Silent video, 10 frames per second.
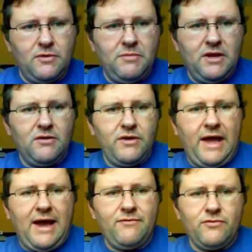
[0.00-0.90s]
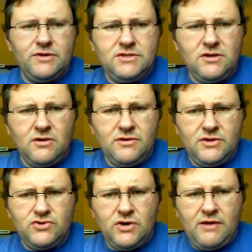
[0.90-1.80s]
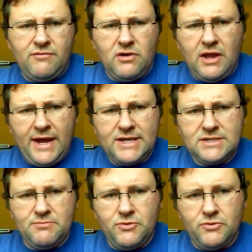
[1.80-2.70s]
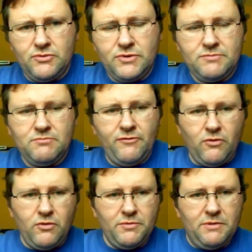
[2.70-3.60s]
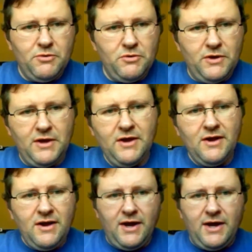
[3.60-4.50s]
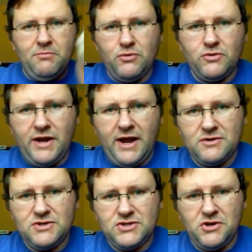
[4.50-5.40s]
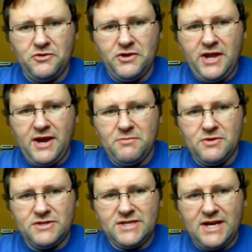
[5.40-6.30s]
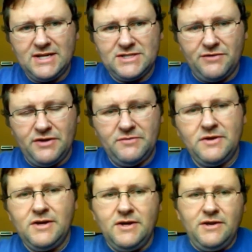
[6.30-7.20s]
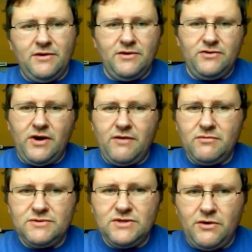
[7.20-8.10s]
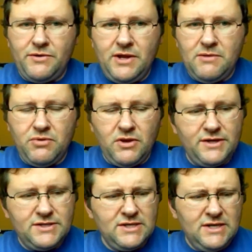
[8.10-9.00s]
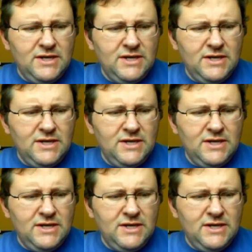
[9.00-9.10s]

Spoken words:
immediately after installing the driver last boot, before rebooting, I had pulled it out to show the camera the size of it. Now the driver was already in place,